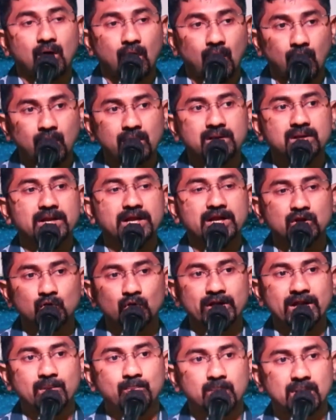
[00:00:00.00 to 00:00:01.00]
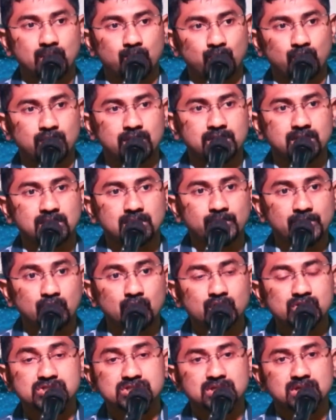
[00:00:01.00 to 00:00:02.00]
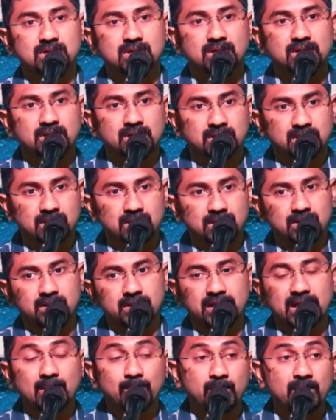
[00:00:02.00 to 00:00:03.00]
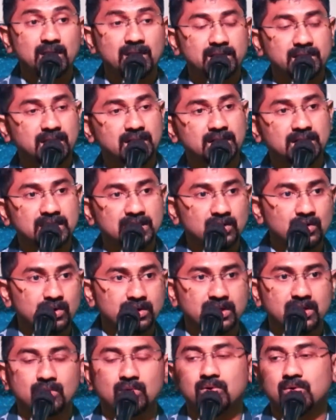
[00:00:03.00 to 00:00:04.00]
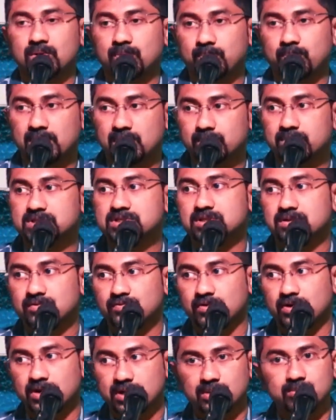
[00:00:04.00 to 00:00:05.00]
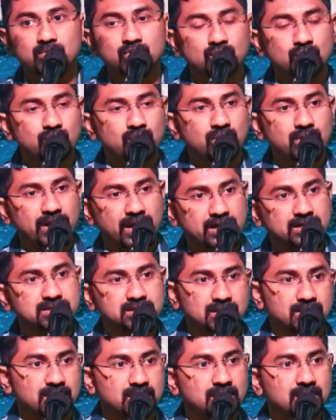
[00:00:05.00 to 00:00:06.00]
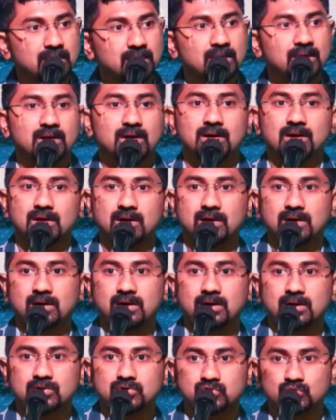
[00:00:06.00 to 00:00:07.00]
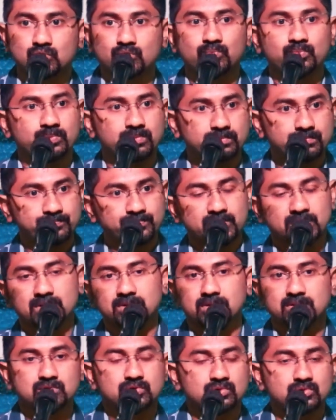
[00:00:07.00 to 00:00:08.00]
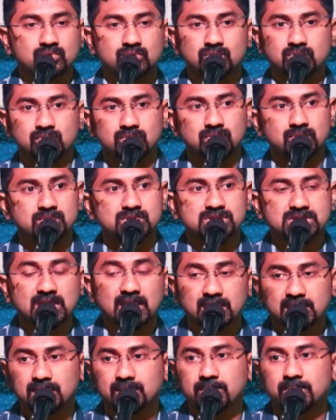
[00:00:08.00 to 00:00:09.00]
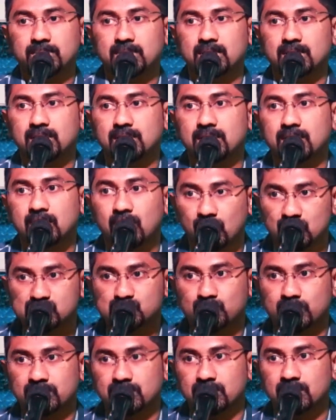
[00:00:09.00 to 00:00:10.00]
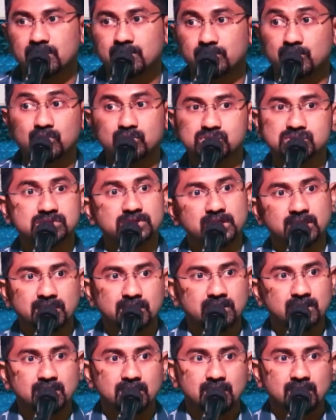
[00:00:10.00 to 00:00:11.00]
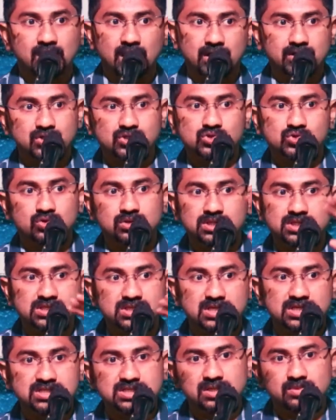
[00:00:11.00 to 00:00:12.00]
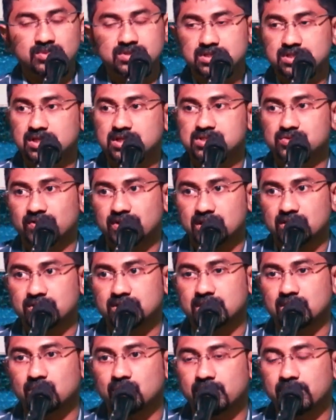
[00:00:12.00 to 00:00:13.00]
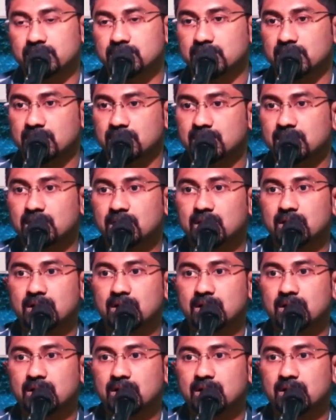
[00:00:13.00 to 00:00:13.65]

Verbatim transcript: on Indo-Nepal border because uh, Nepal king did not give permission for him to enter uh, to to start a uh, hospital because they understood these Christian missionaries wherever they are going they are